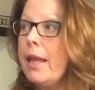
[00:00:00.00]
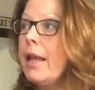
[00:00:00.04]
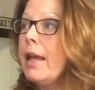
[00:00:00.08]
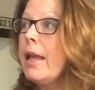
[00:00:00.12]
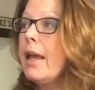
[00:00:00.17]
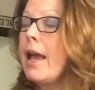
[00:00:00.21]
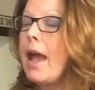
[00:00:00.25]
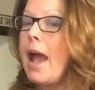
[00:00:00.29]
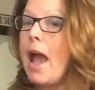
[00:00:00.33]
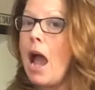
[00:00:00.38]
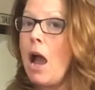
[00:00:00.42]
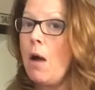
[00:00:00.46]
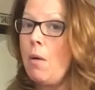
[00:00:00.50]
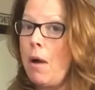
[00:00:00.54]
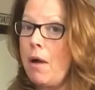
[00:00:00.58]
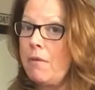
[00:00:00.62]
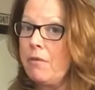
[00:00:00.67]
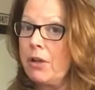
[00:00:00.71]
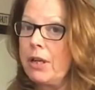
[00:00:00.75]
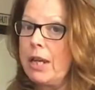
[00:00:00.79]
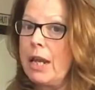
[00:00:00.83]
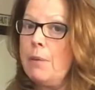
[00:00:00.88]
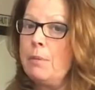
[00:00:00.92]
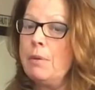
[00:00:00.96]
However,
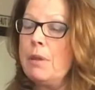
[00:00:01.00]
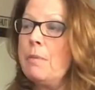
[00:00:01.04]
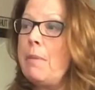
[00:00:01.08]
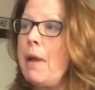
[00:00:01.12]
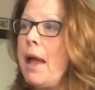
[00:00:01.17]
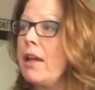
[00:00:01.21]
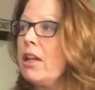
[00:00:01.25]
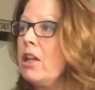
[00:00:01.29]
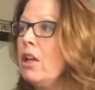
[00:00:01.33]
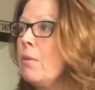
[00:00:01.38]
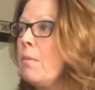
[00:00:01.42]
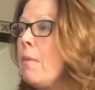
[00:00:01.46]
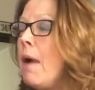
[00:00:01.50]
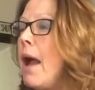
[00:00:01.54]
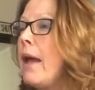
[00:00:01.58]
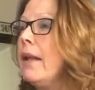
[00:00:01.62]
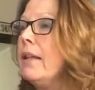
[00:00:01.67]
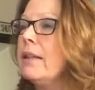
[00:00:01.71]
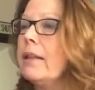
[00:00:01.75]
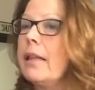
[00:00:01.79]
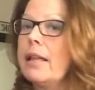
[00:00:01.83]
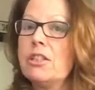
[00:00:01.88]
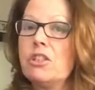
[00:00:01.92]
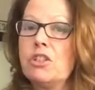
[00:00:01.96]
keep in the back of your mind,
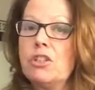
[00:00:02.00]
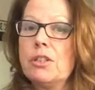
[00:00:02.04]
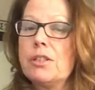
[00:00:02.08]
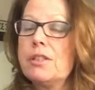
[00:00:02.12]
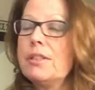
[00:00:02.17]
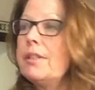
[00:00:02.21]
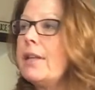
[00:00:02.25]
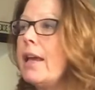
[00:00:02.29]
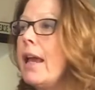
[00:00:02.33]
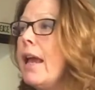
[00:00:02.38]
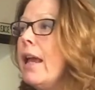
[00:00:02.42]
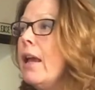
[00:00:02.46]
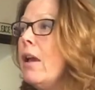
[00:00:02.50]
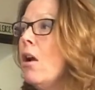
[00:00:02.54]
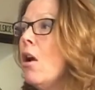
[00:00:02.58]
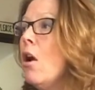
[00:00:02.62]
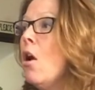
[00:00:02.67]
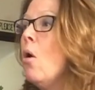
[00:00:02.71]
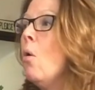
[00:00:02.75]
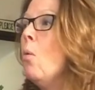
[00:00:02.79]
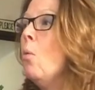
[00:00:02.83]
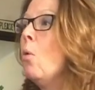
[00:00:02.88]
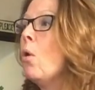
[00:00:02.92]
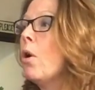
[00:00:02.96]
let's just say
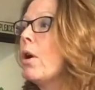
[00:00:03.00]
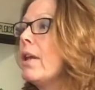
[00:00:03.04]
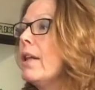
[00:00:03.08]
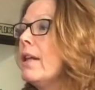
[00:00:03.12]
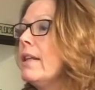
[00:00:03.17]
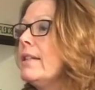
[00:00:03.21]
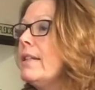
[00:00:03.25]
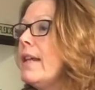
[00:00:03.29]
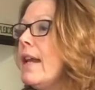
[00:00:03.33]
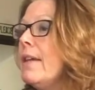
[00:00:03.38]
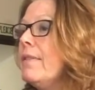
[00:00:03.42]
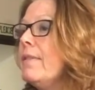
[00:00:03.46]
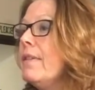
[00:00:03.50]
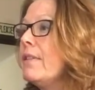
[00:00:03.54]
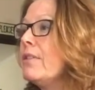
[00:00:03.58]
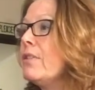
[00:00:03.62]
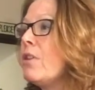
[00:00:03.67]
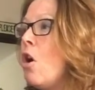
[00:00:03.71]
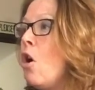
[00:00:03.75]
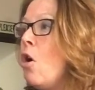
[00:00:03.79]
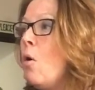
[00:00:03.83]
we're going to take this home,